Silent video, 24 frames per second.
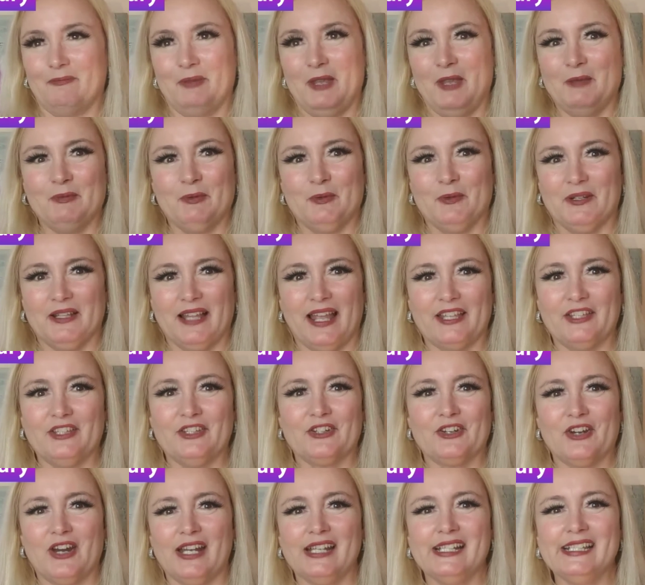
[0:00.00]
people were like,
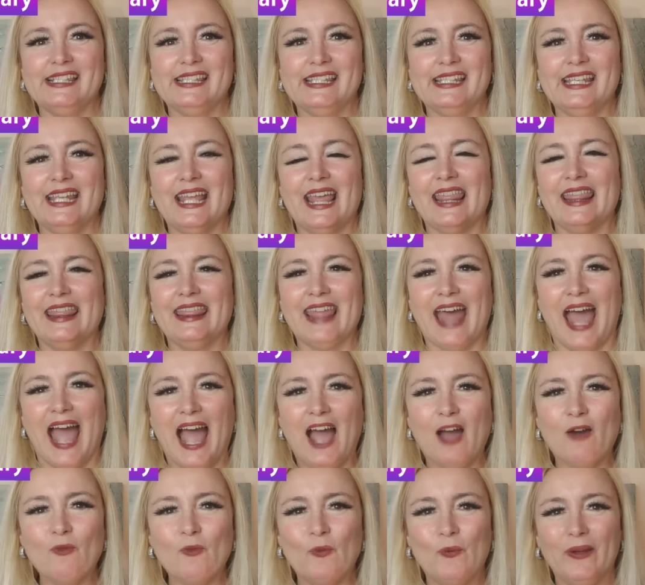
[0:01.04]
you're crazy.
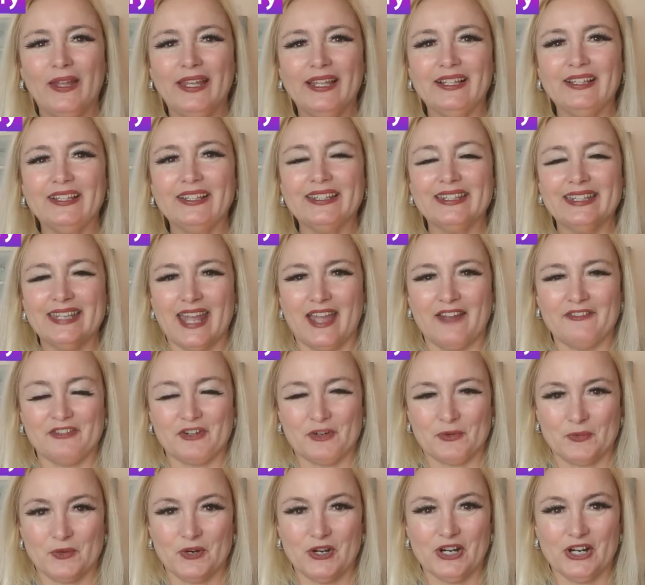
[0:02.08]
That will
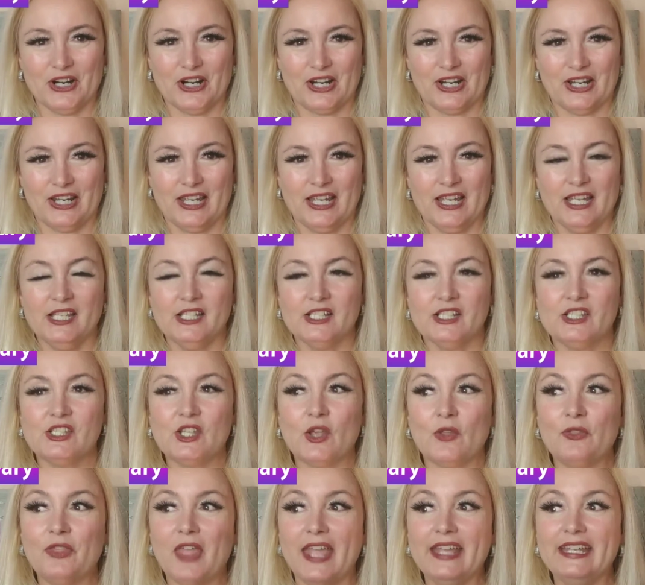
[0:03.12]
never work.
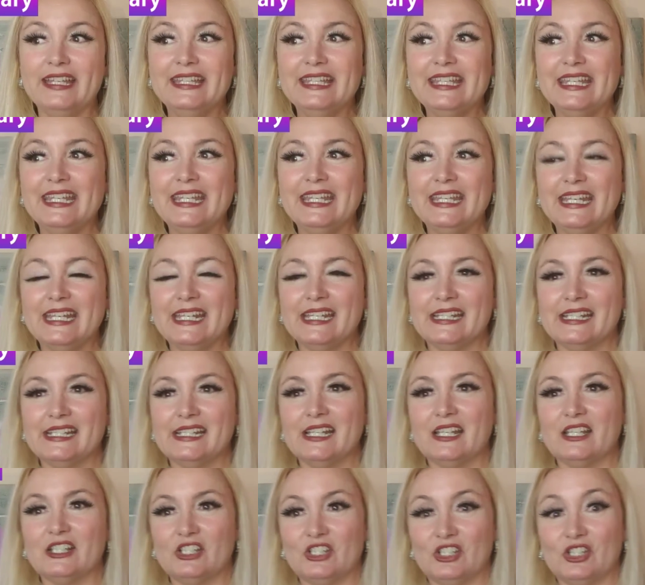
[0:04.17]
So they
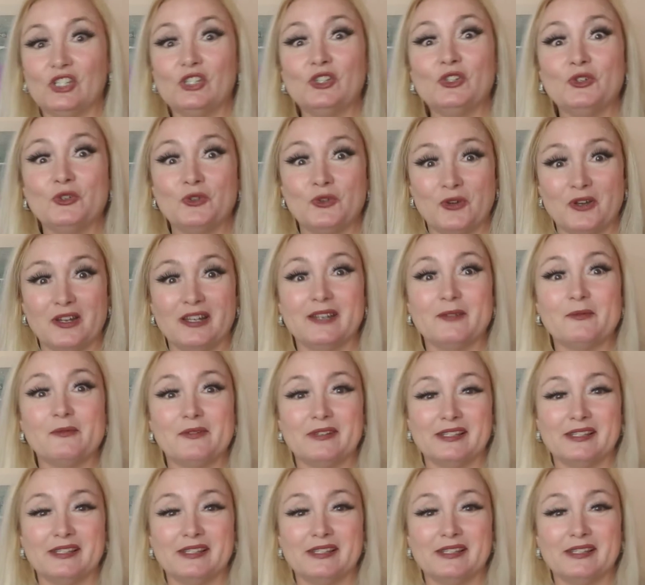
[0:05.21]
needed to,